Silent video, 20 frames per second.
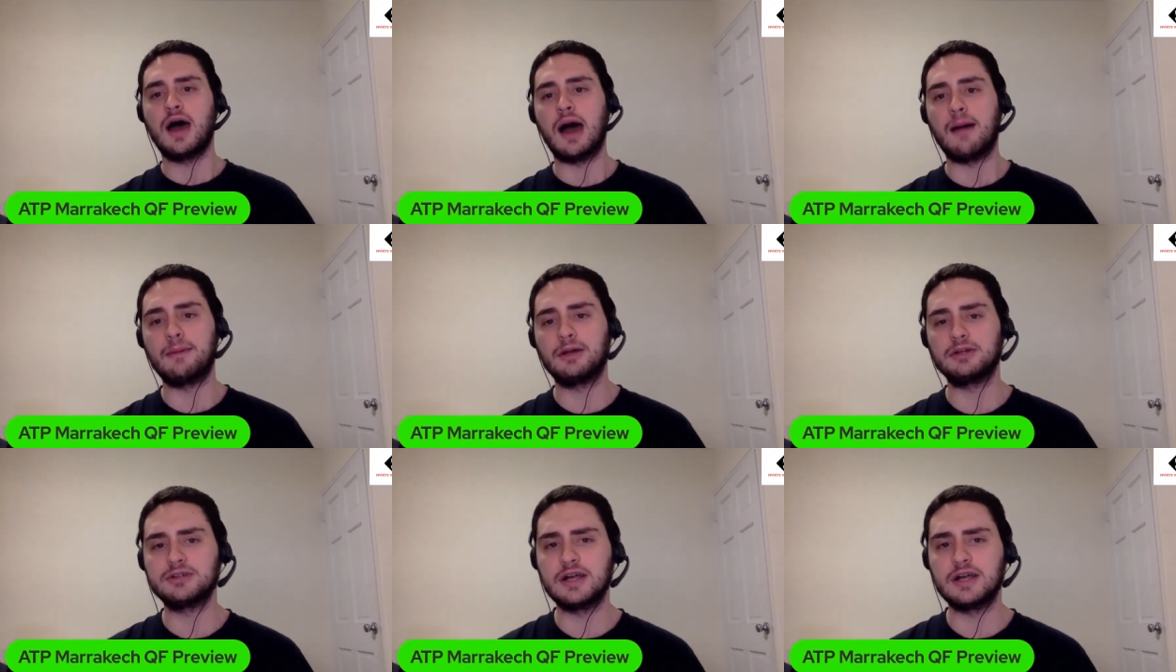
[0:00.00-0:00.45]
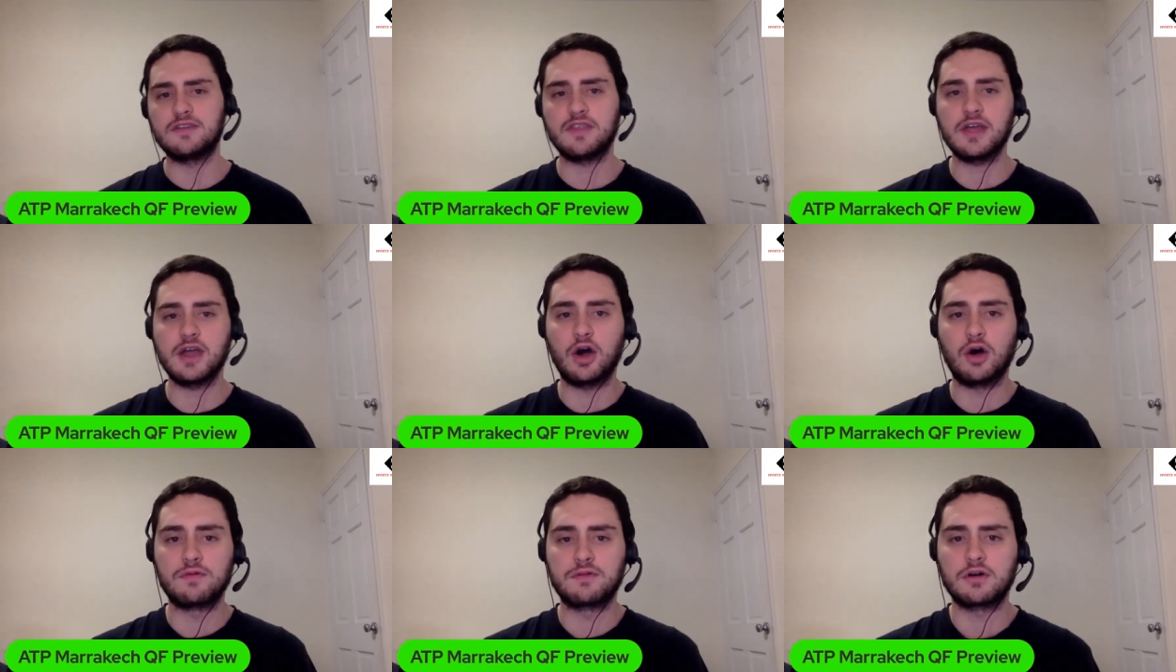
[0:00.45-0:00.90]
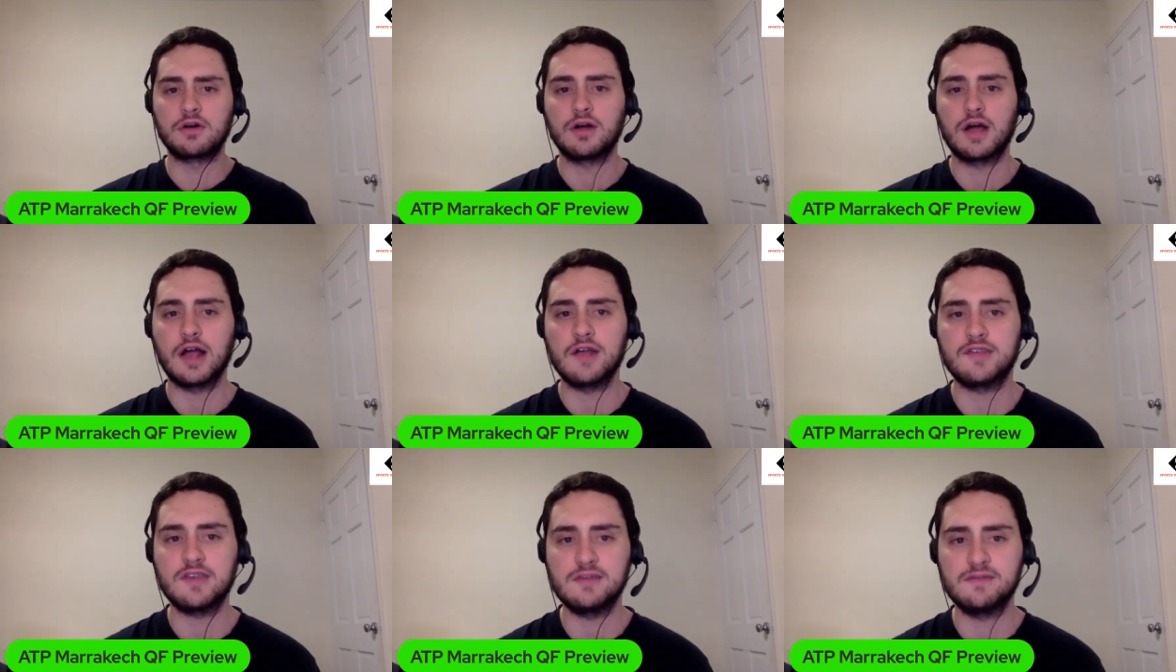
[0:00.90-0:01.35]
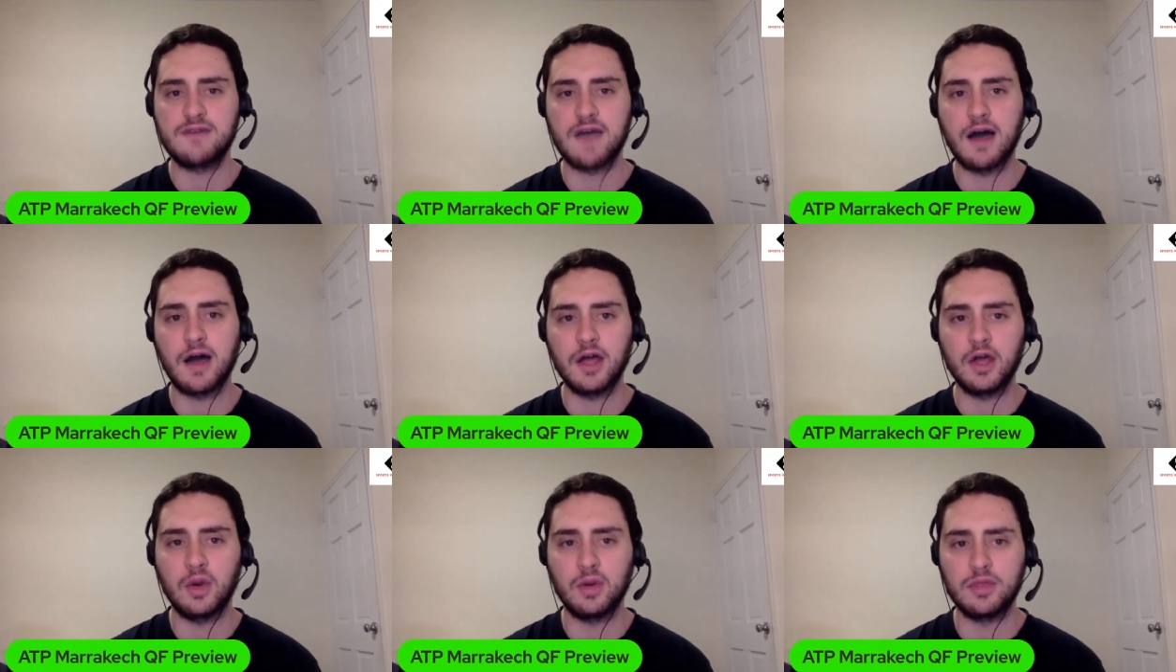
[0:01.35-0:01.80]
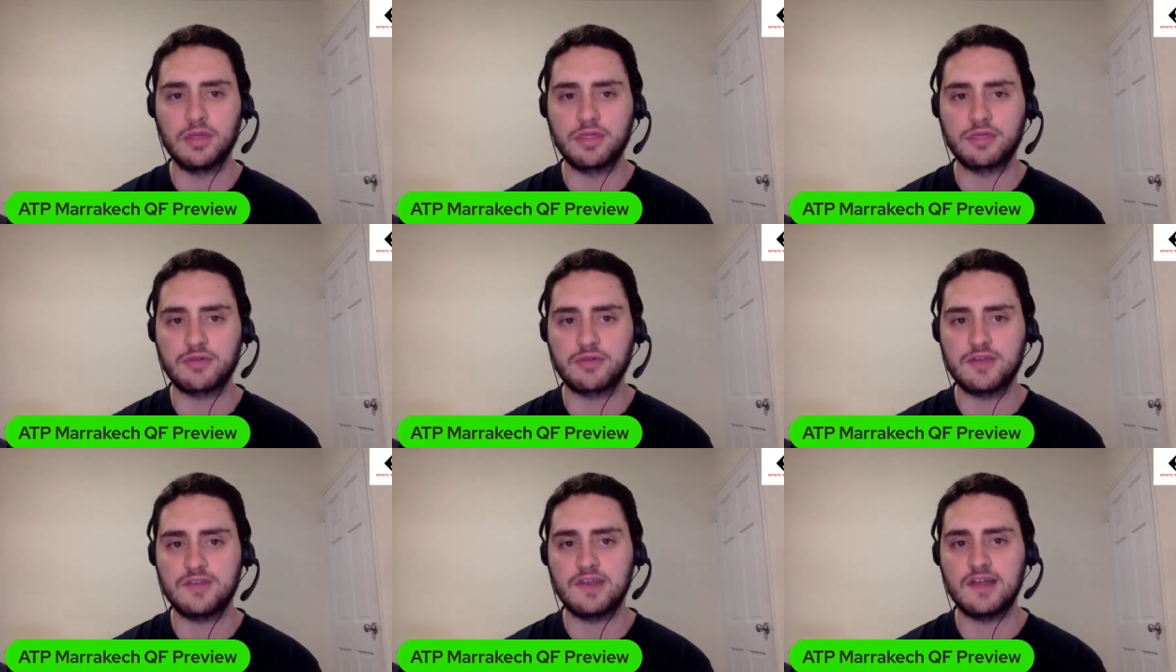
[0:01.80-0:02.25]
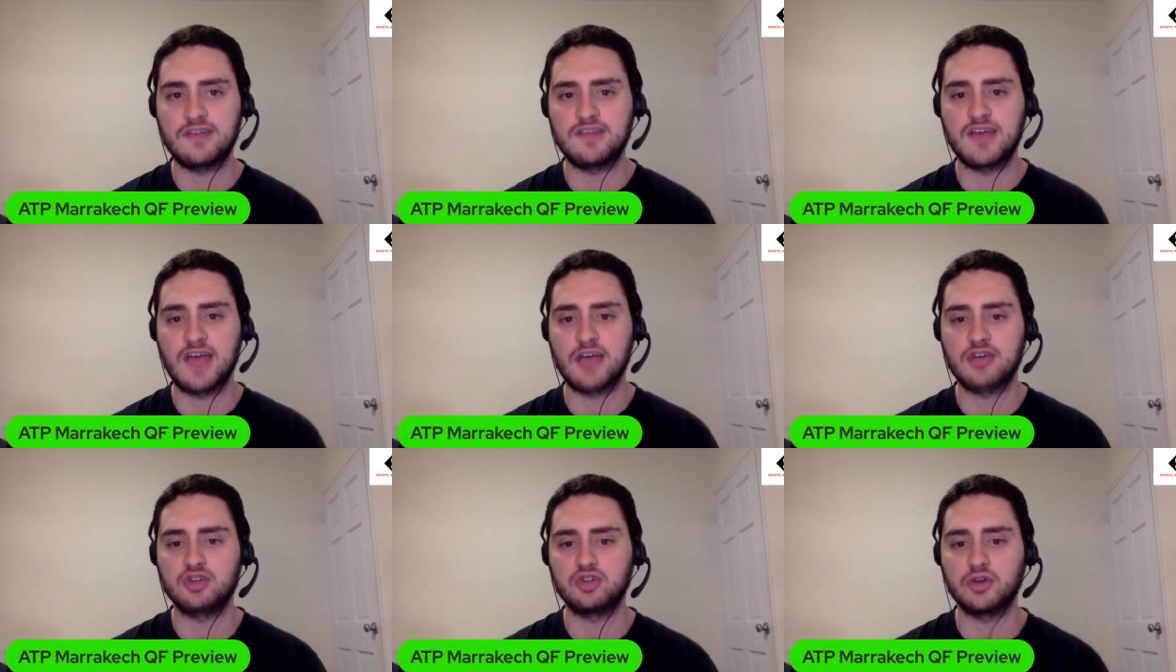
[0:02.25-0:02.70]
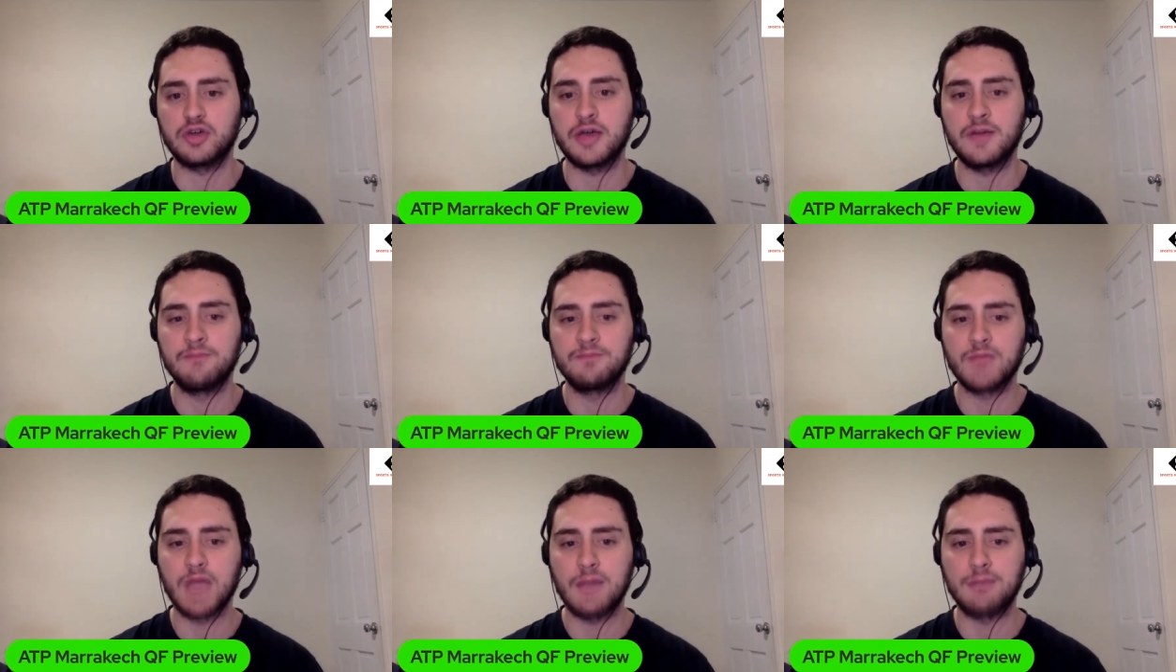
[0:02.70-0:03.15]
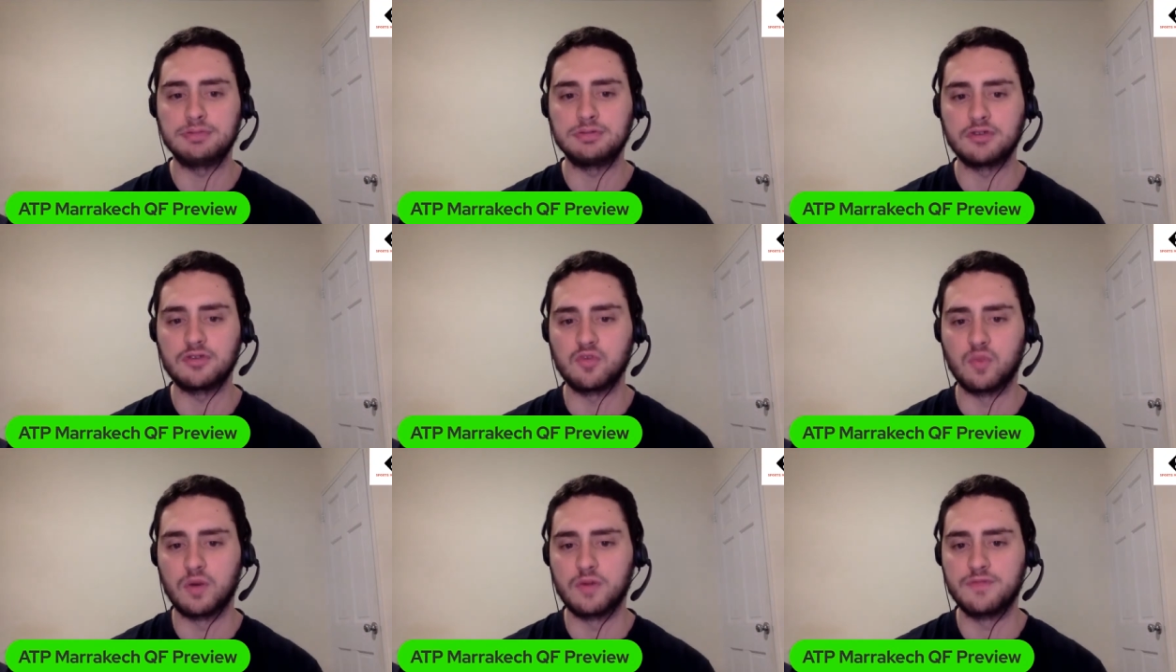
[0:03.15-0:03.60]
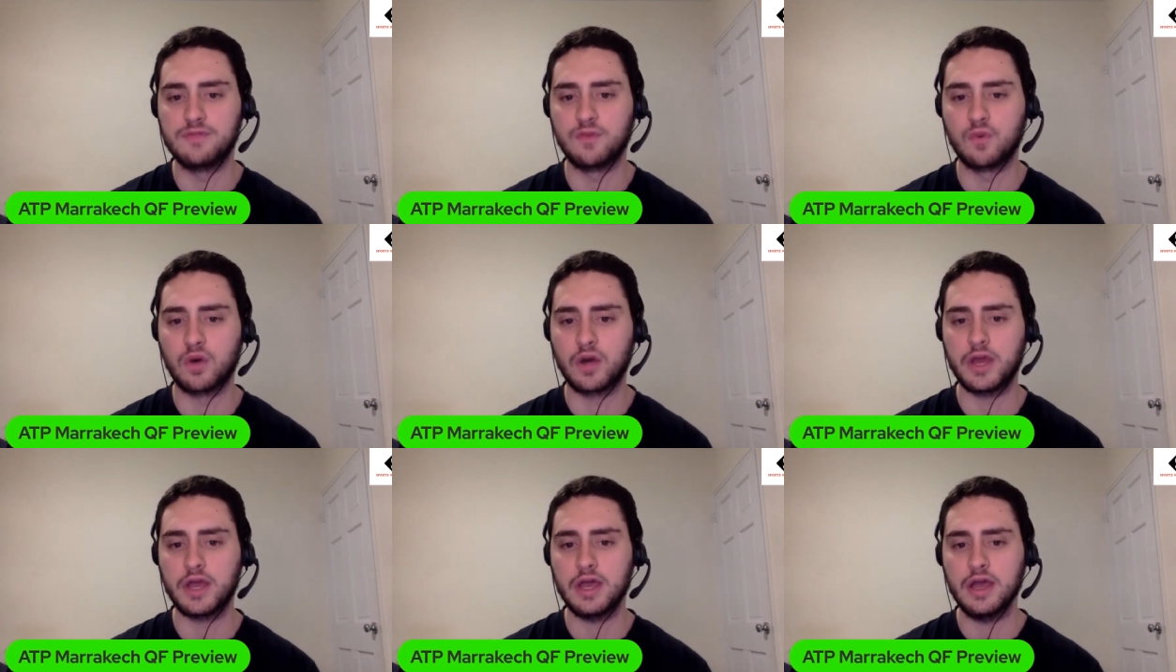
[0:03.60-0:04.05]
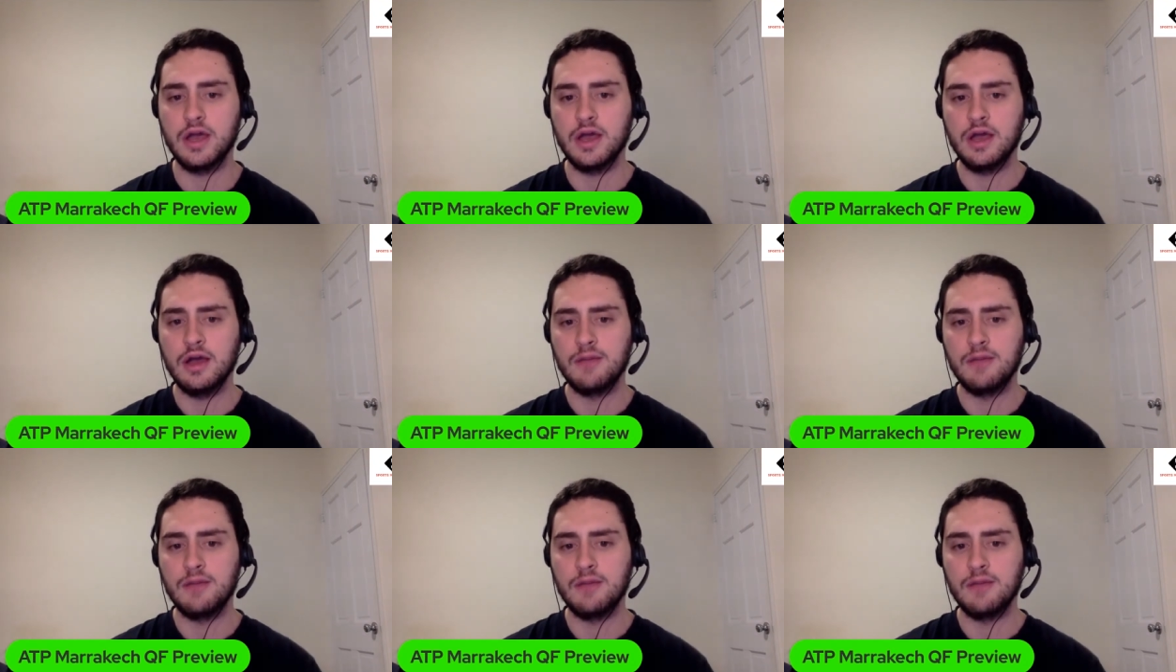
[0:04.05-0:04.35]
I'm going to link to the over. I see value on the 3 sets, actually, at +140.